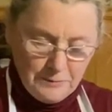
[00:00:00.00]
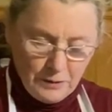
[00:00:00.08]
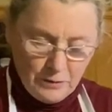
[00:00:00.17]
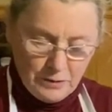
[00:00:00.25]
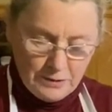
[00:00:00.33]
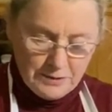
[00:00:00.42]

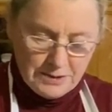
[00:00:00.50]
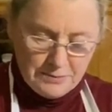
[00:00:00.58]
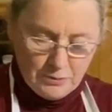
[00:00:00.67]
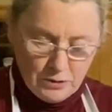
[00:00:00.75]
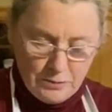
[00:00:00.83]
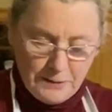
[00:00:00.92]
whereas
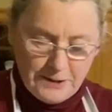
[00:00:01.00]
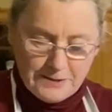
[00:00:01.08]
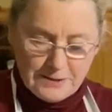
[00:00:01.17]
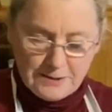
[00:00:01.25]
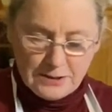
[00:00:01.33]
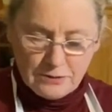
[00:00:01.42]
small
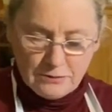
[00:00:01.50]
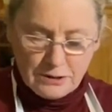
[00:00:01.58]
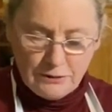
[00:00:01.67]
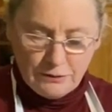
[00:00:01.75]
pieces they don't even